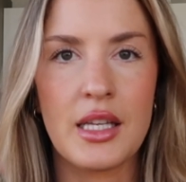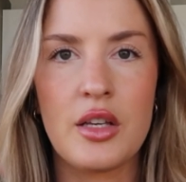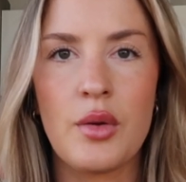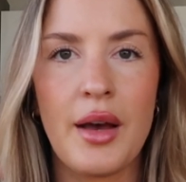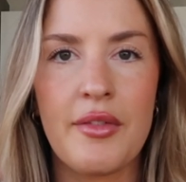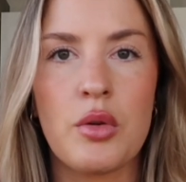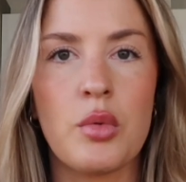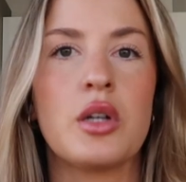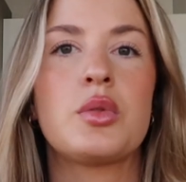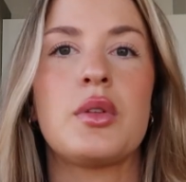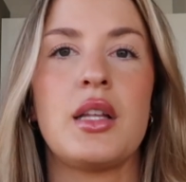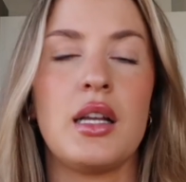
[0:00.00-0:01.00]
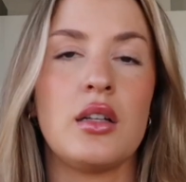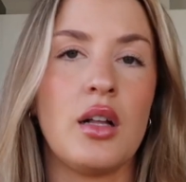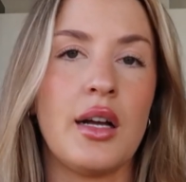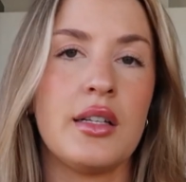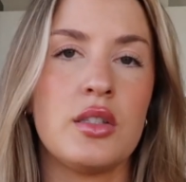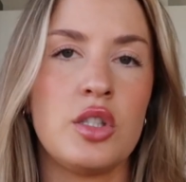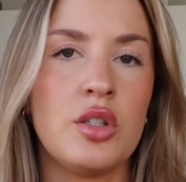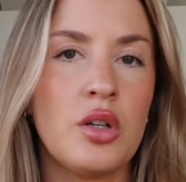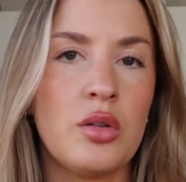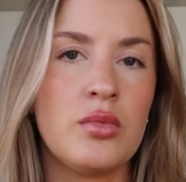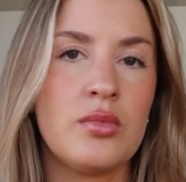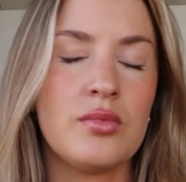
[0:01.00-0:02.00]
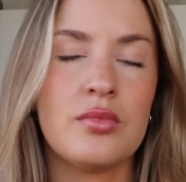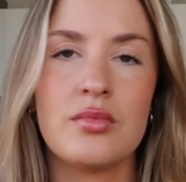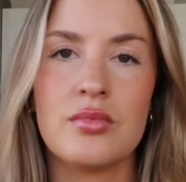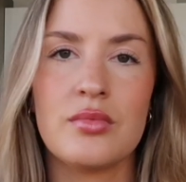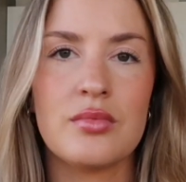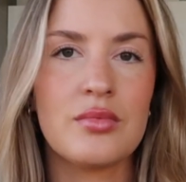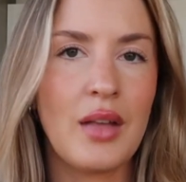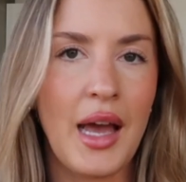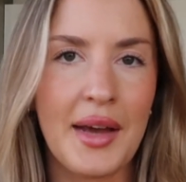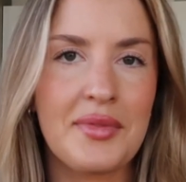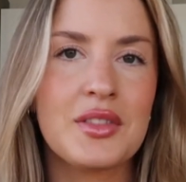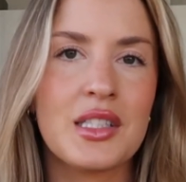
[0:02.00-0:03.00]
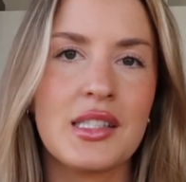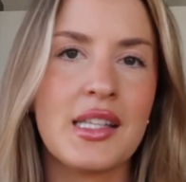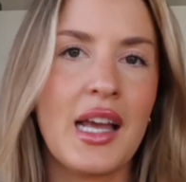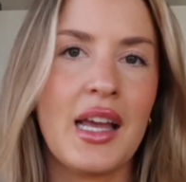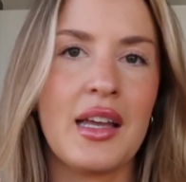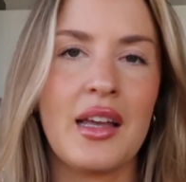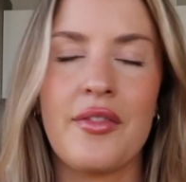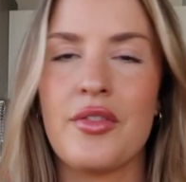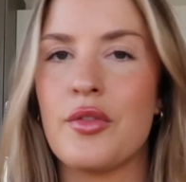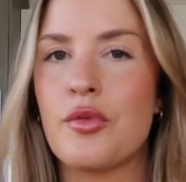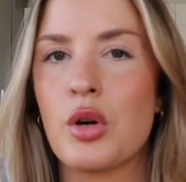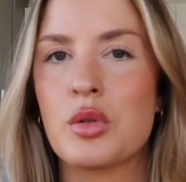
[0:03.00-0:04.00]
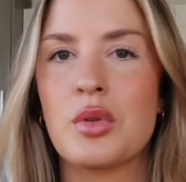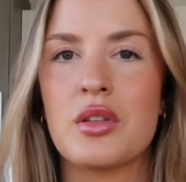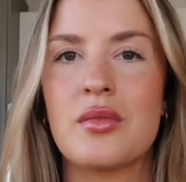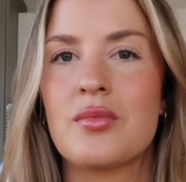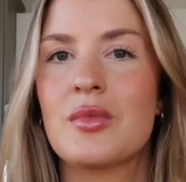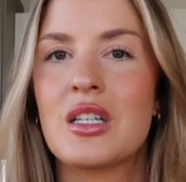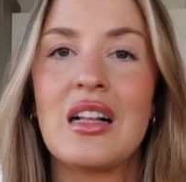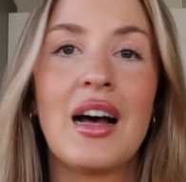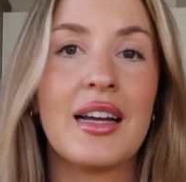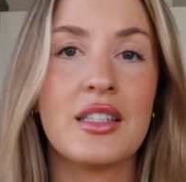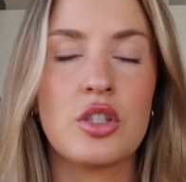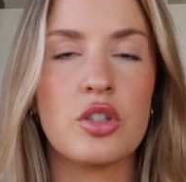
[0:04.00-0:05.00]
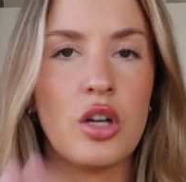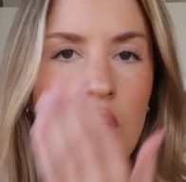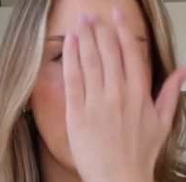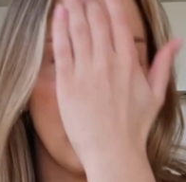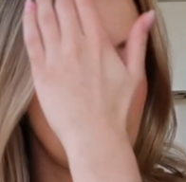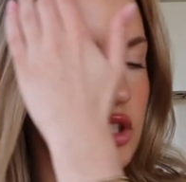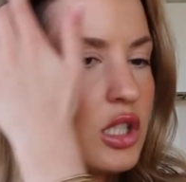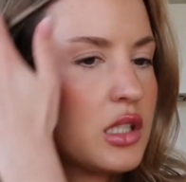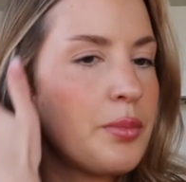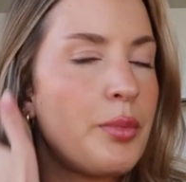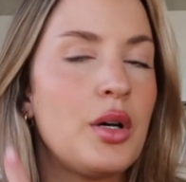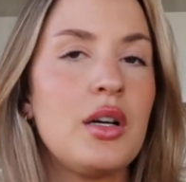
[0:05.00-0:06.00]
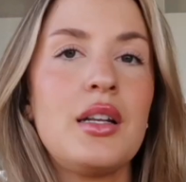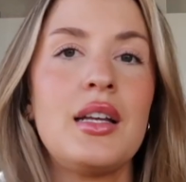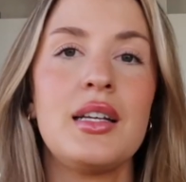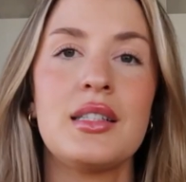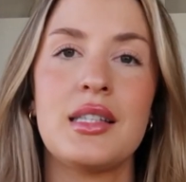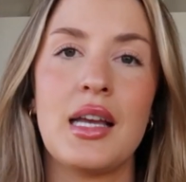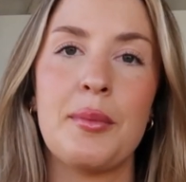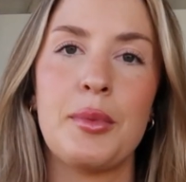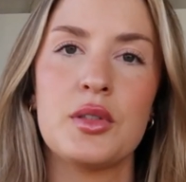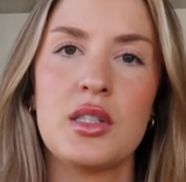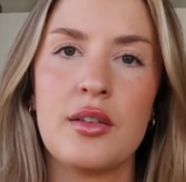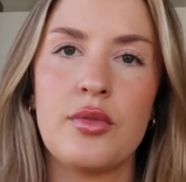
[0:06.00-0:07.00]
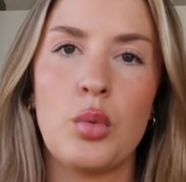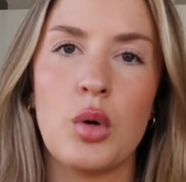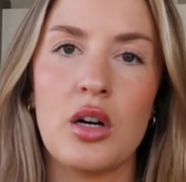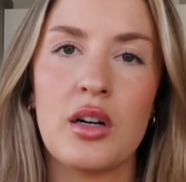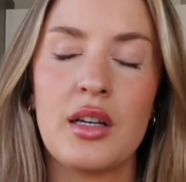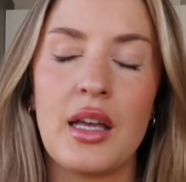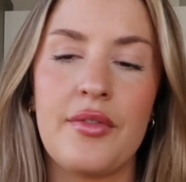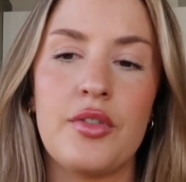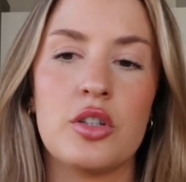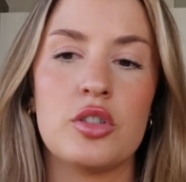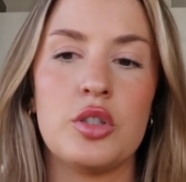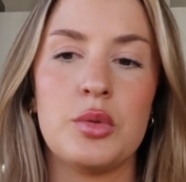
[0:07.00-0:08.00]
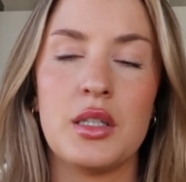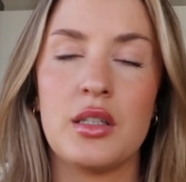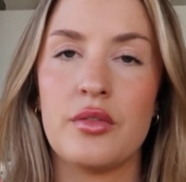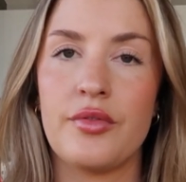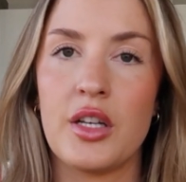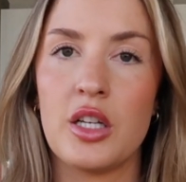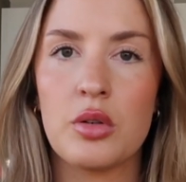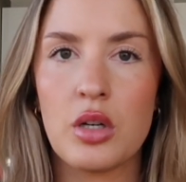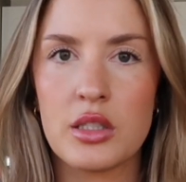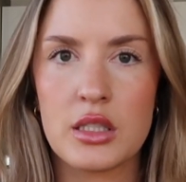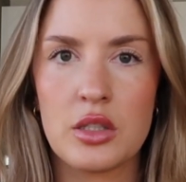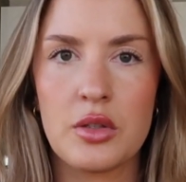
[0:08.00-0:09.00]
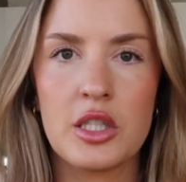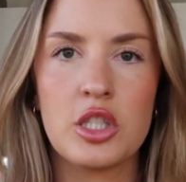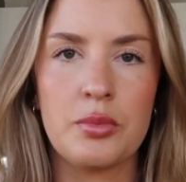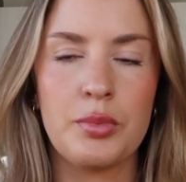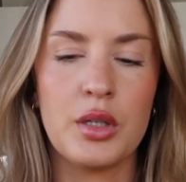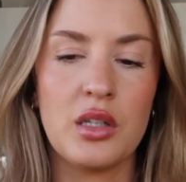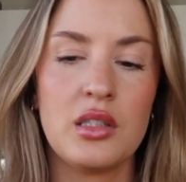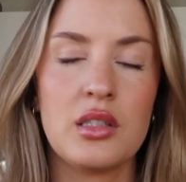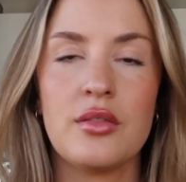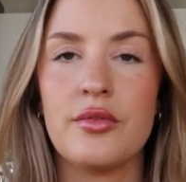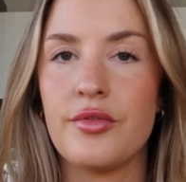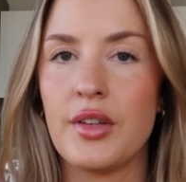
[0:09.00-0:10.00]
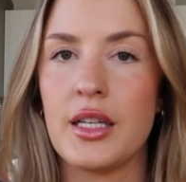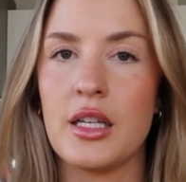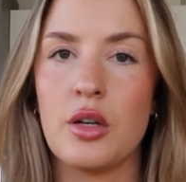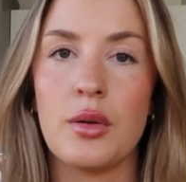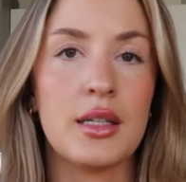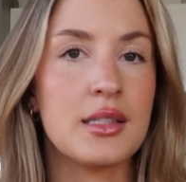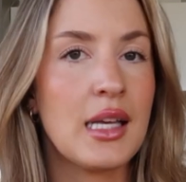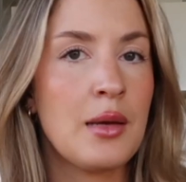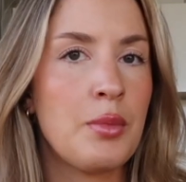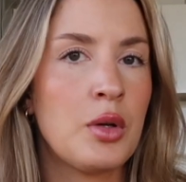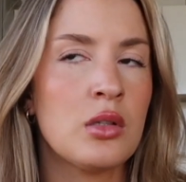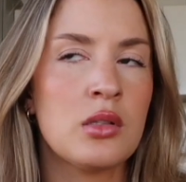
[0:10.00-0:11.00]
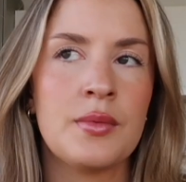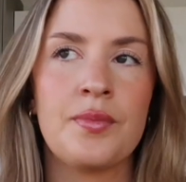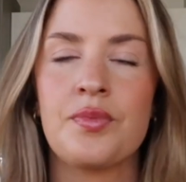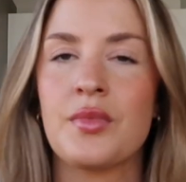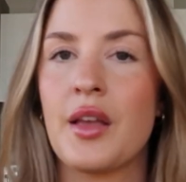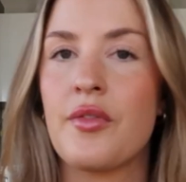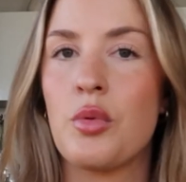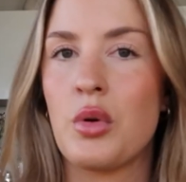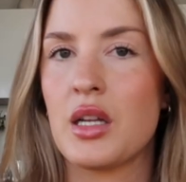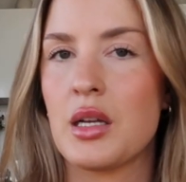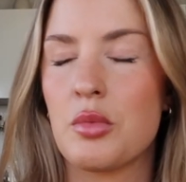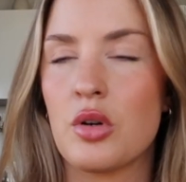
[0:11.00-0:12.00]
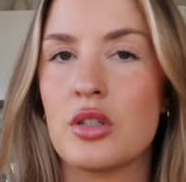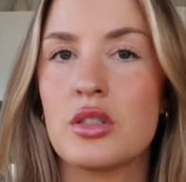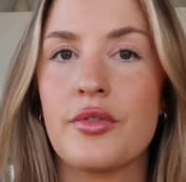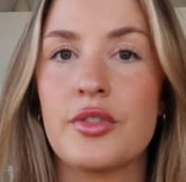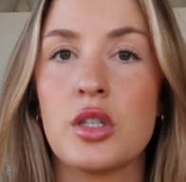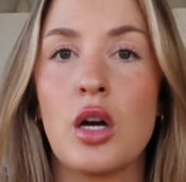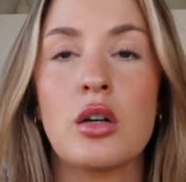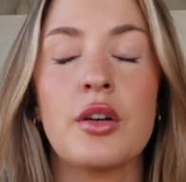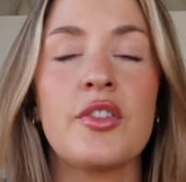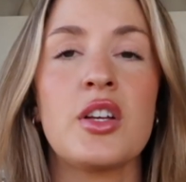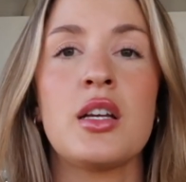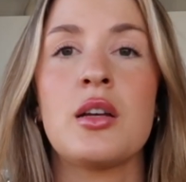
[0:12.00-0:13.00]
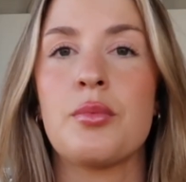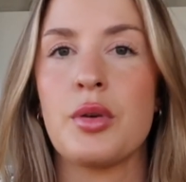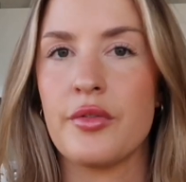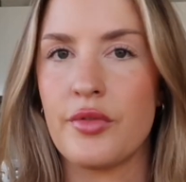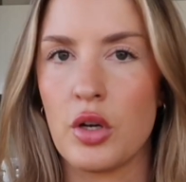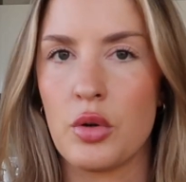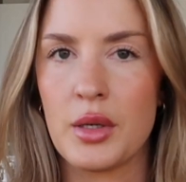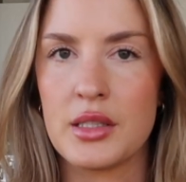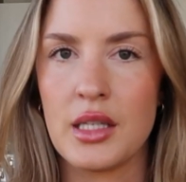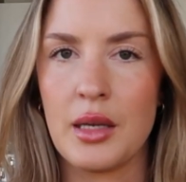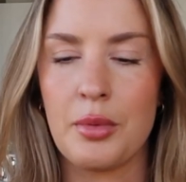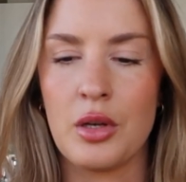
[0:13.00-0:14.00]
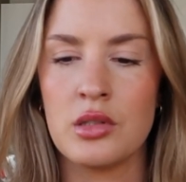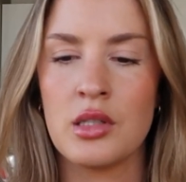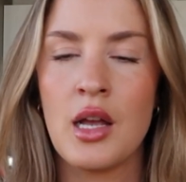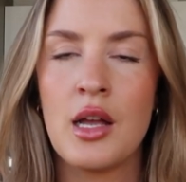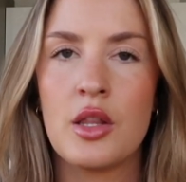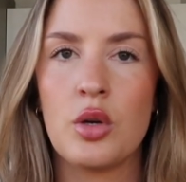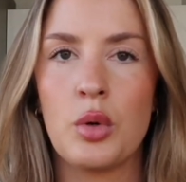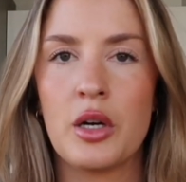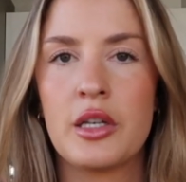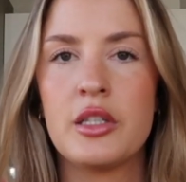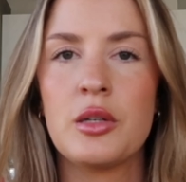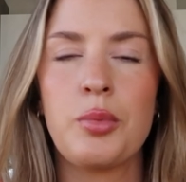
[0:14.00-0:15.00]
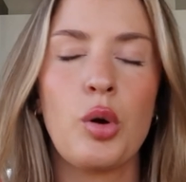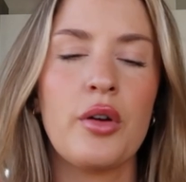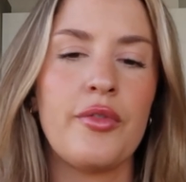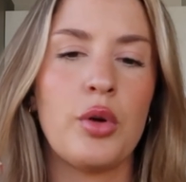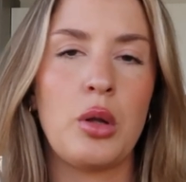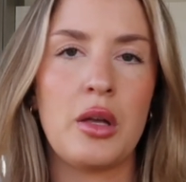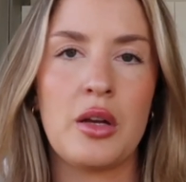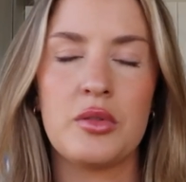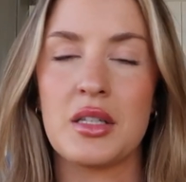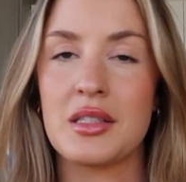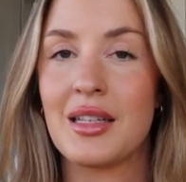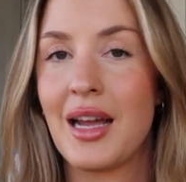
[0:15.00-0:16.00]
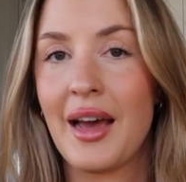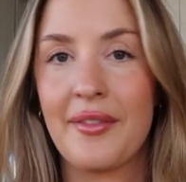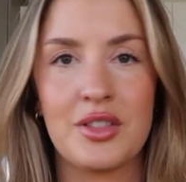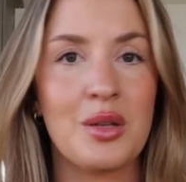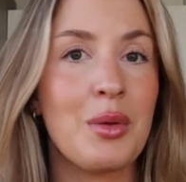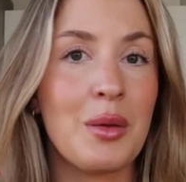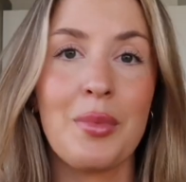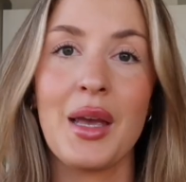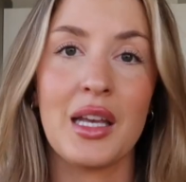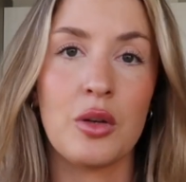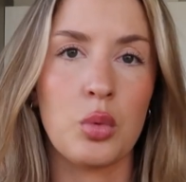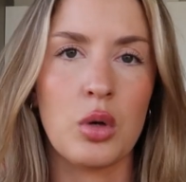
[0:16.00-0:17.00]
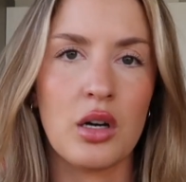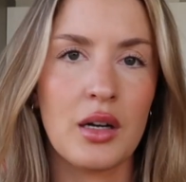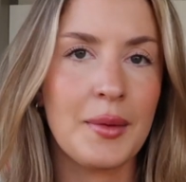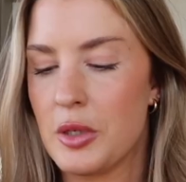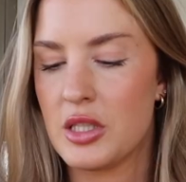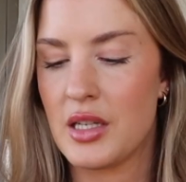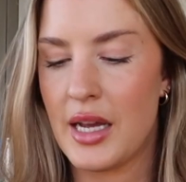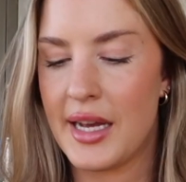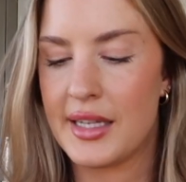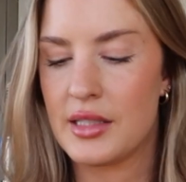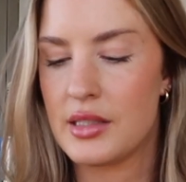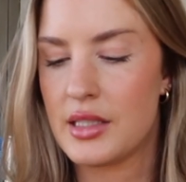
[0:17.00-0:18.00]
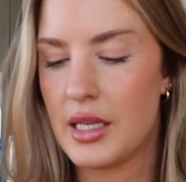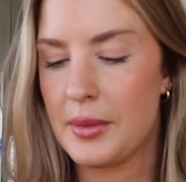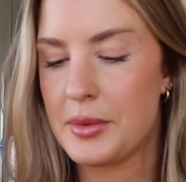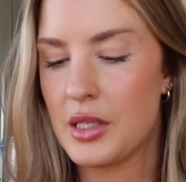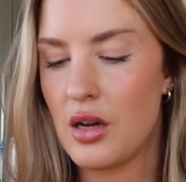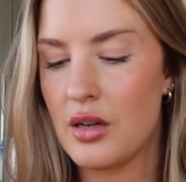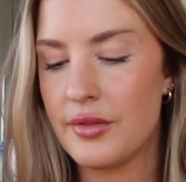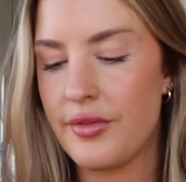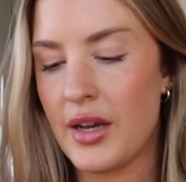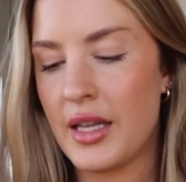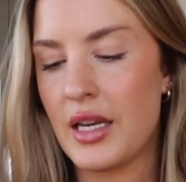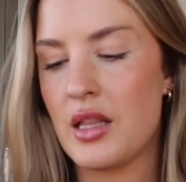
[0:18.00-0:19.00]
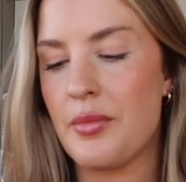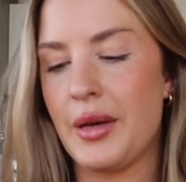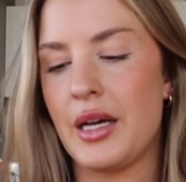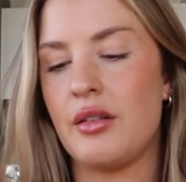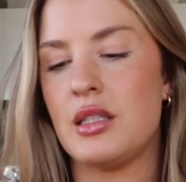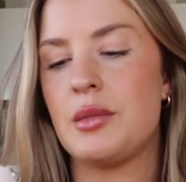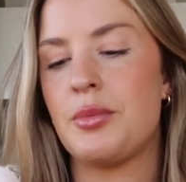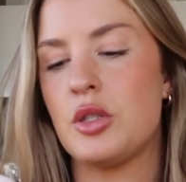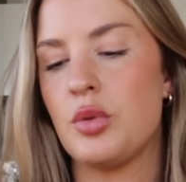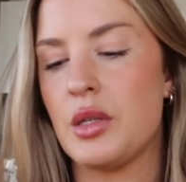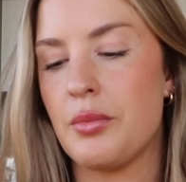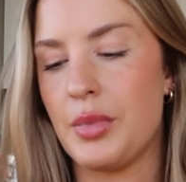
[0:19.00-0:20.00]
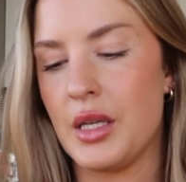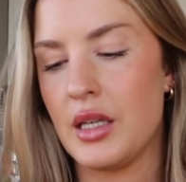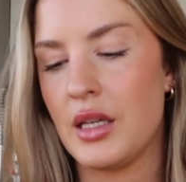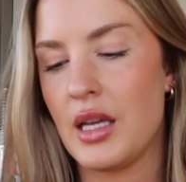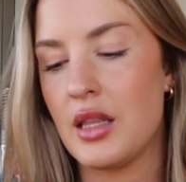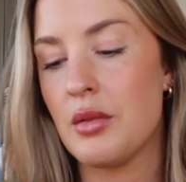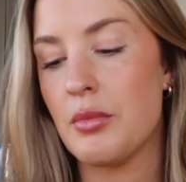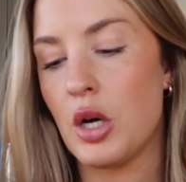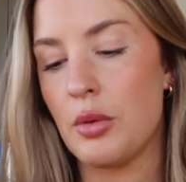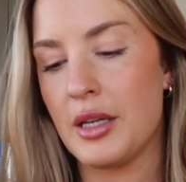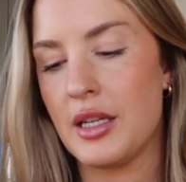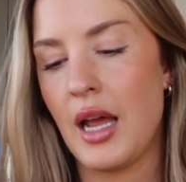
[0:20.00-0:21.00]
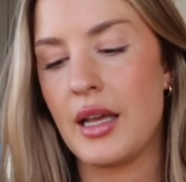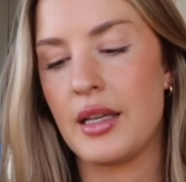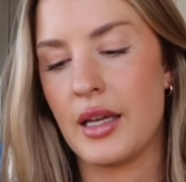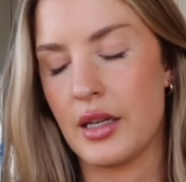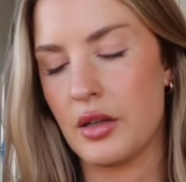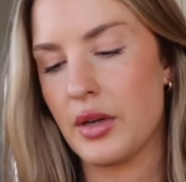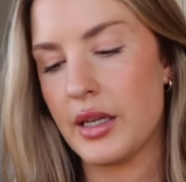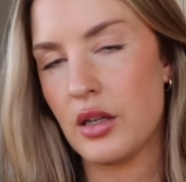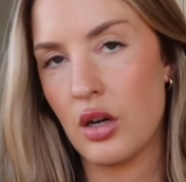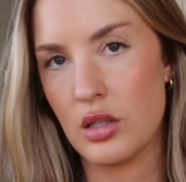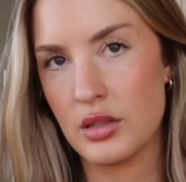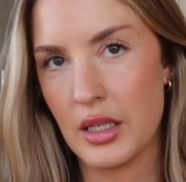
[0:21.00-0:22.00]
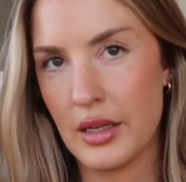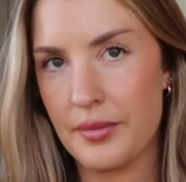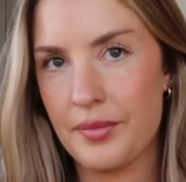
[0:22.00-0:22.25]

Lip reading: say you haven't worked with any clients. You don't have to say if you've worked with clients or not. Just put examples of work. If you're doing video content creation, put video examples. If you want to get more into photography, put photo examples. The work in your portfolio doesn't have to be paid work. Person asked, tips on finding the balance between being in the moment and getting great content.